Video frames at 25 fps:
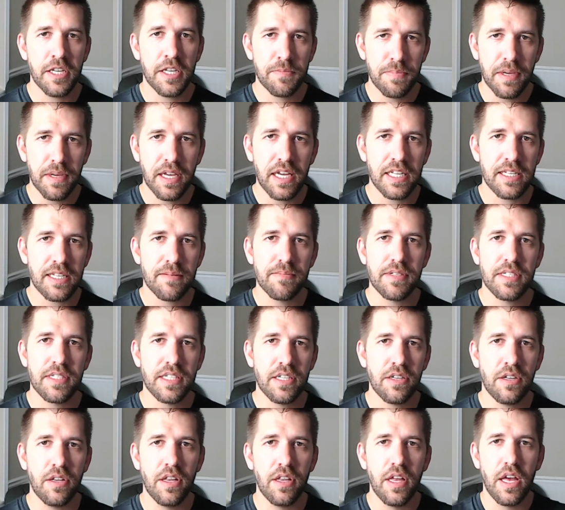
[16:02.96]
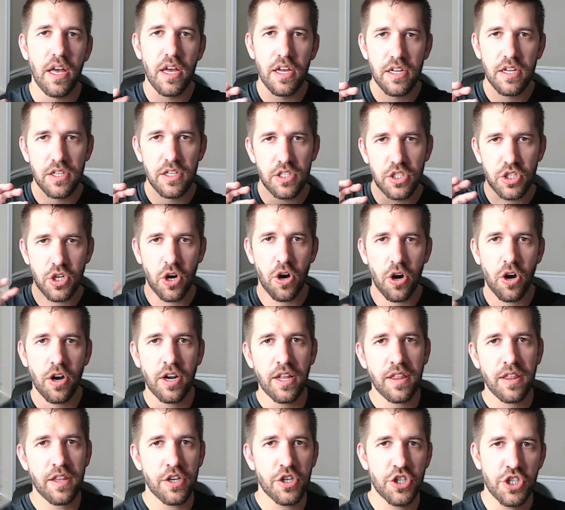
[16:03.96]
it's because I'm still
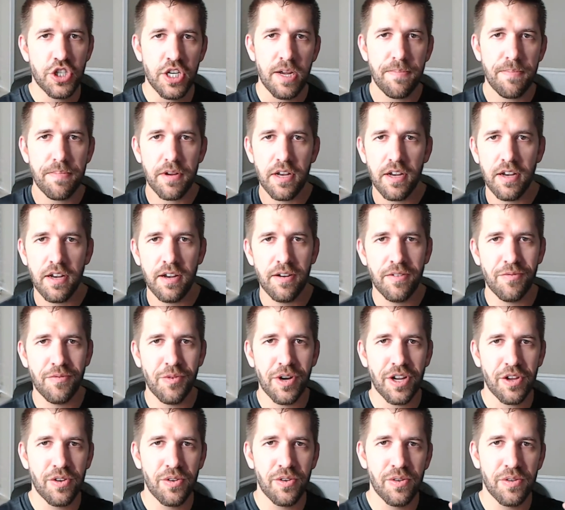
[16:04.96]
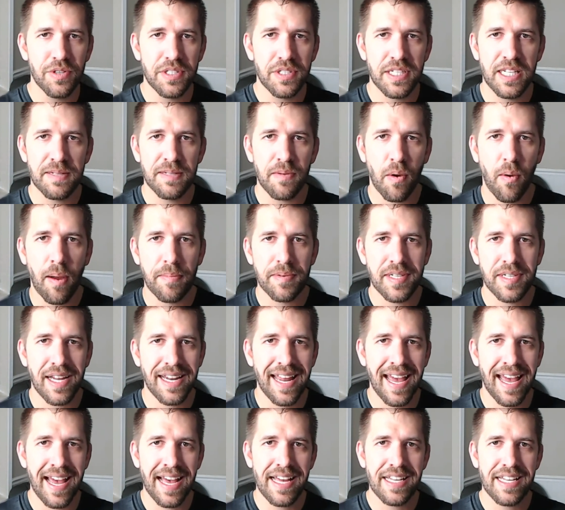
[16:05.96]
turning the ship of what Google sees my
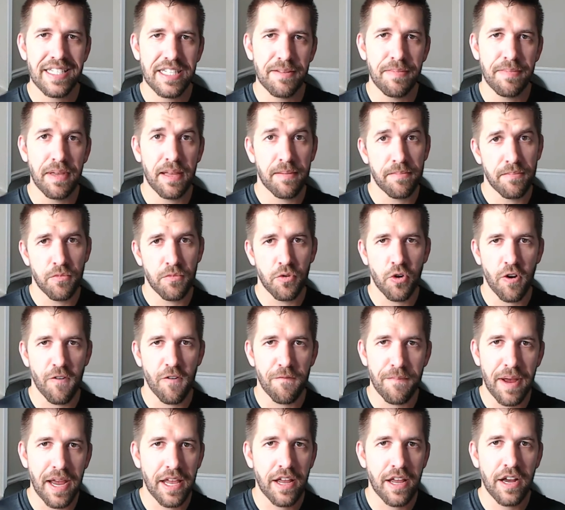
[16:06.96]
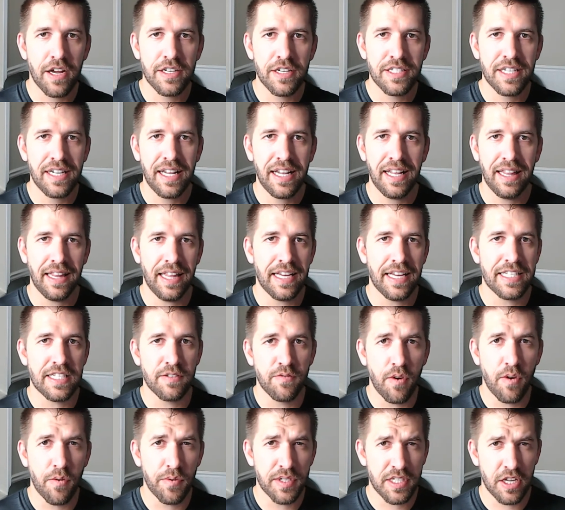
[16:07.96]
website as to being more of my content and less
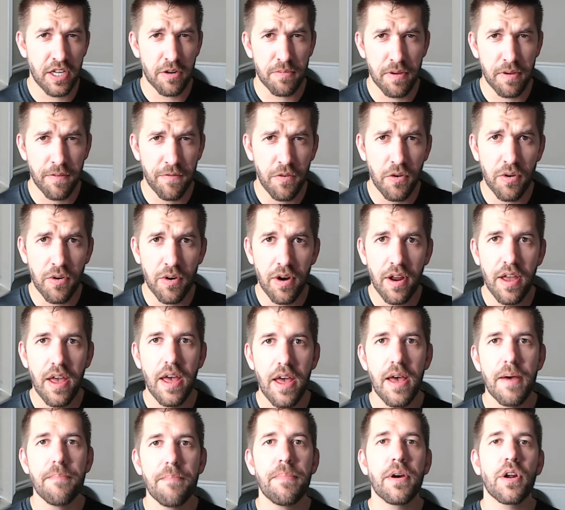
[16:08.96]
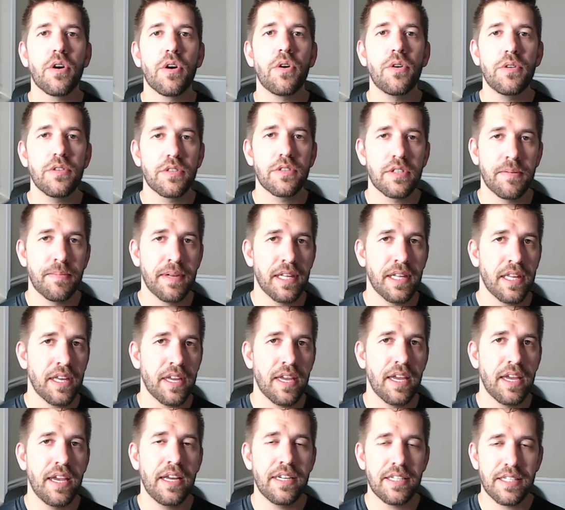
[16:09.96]
of what was there before. But
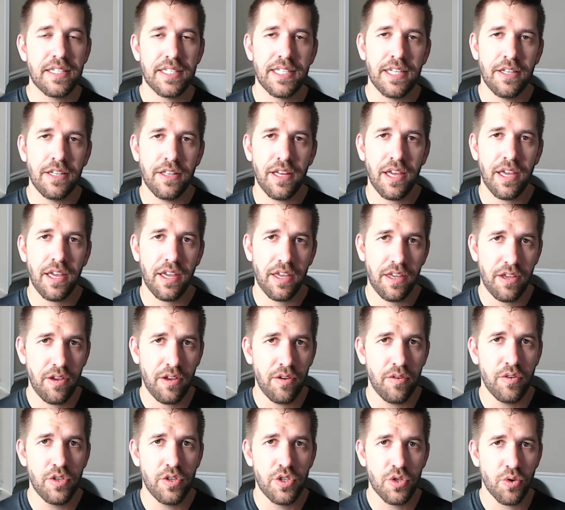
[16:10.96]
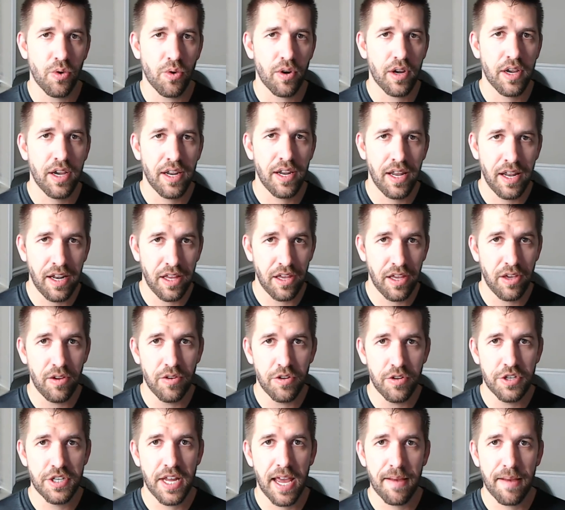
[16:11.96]
ultimately, it's still a huge shortcut and a
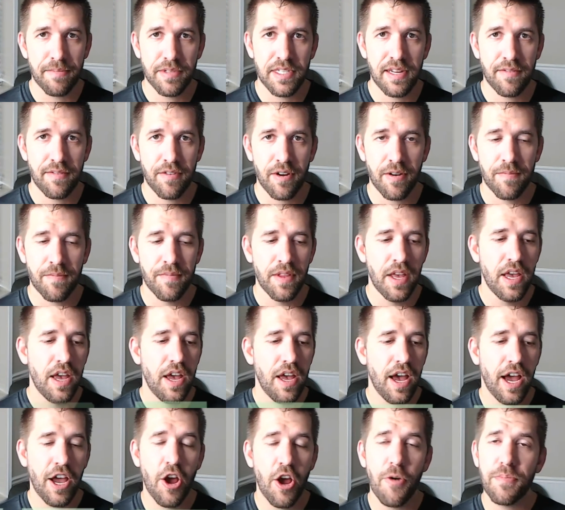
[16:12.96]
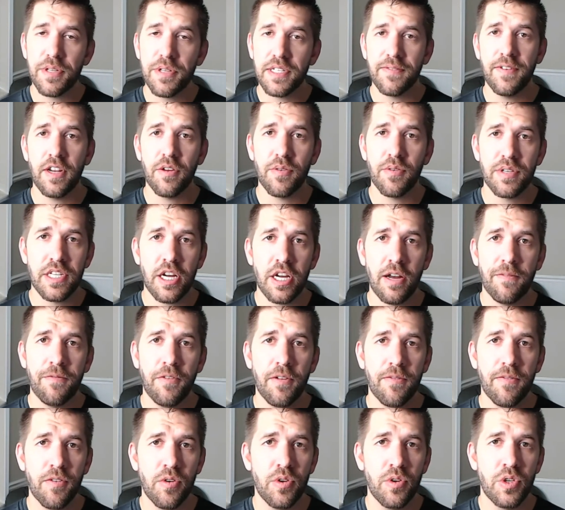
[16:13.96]
huge time saver. I hope this video was
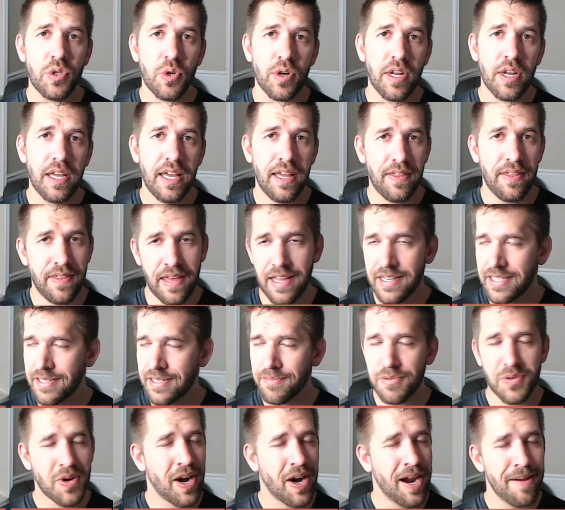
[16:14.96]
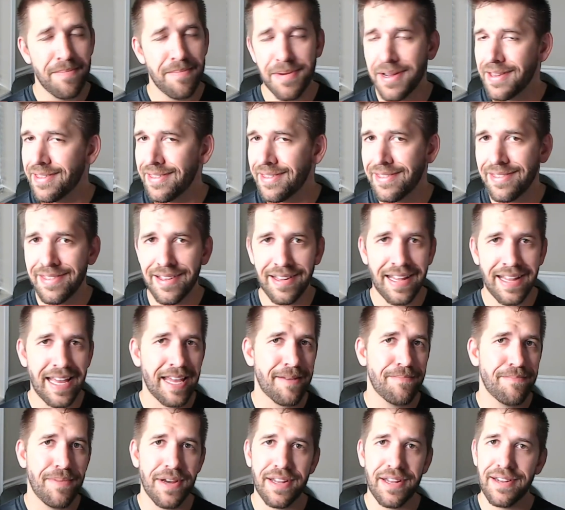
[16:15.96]
helpful. If you enjoyed it, hit that subscribe button, the
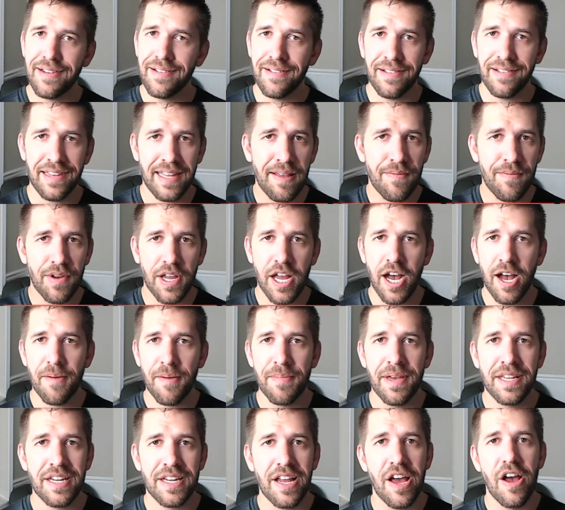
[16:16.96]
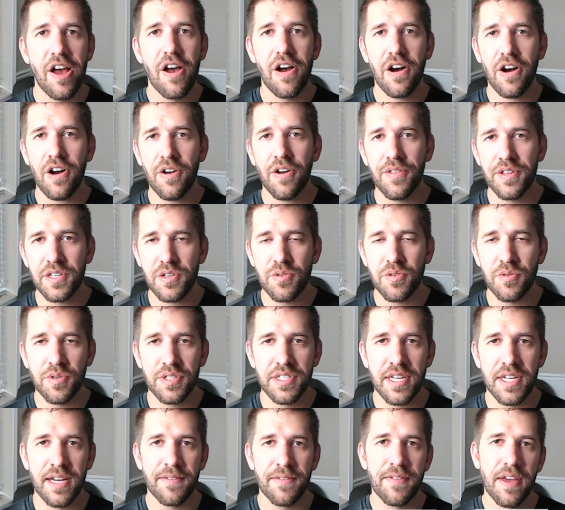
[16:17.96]
like button, leave a comment, all this cool
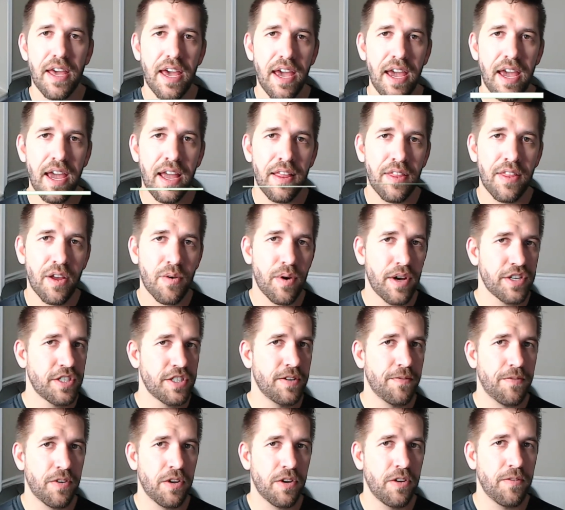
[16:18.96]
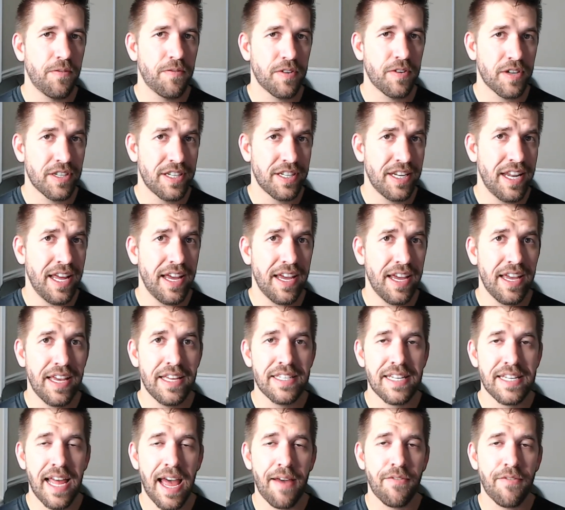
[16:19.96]
stuff. And the question for you for today
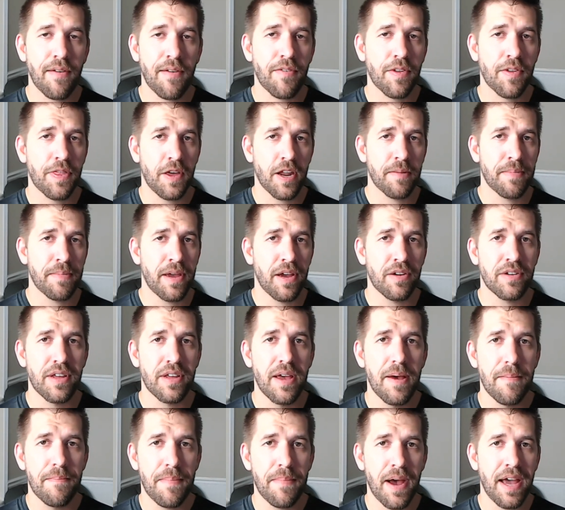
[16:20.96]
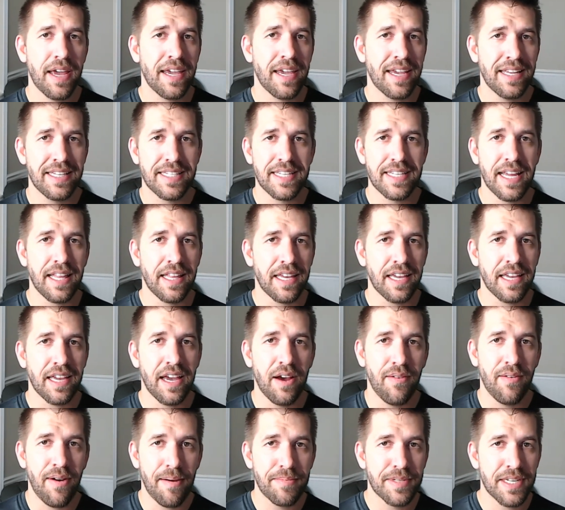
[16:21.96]
is, have you ever thought about buying and
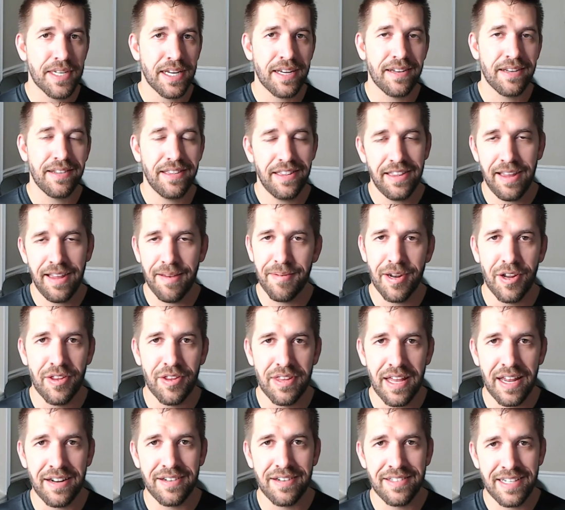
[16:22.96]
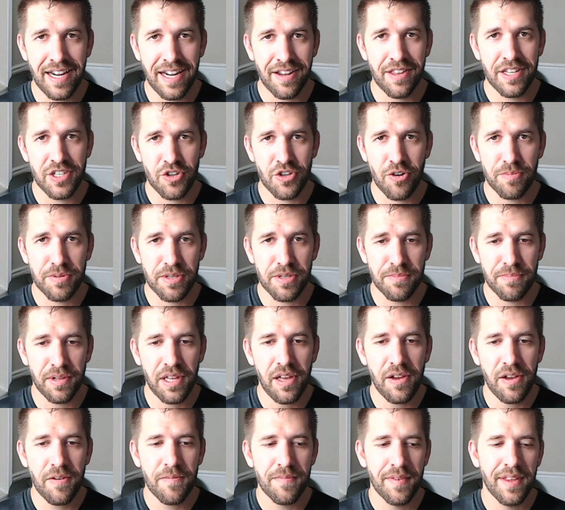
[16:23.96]
selling a website? Let me know in that down in the description
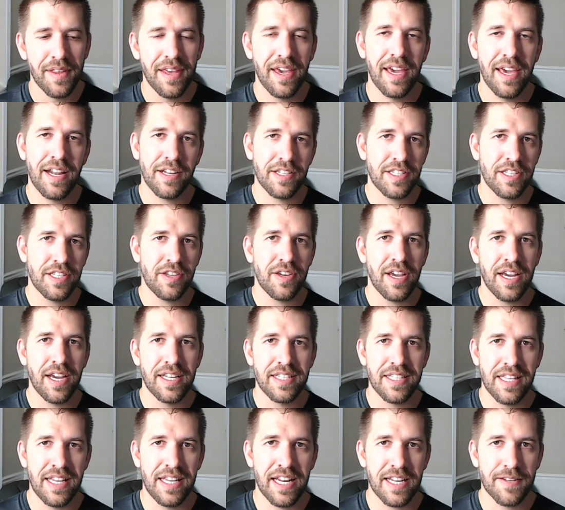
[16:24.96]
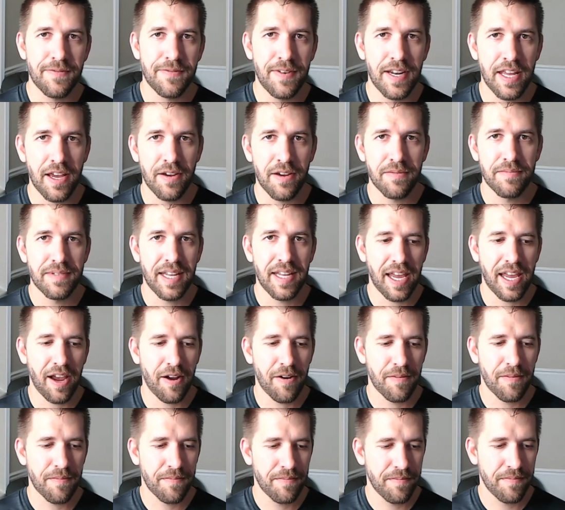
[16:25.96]
below, and I'll see you guys in the next video. Take
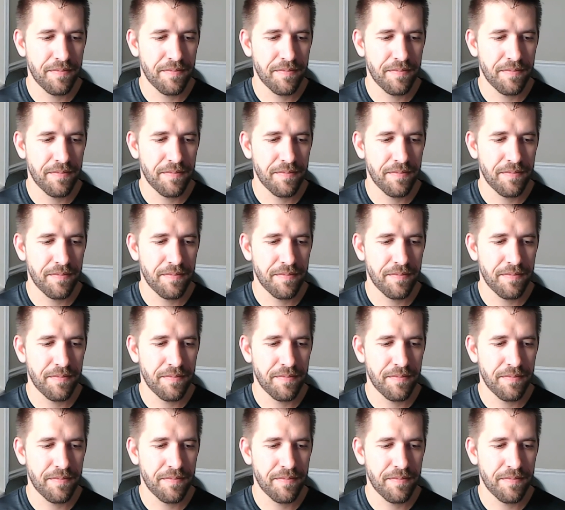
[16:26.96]
care.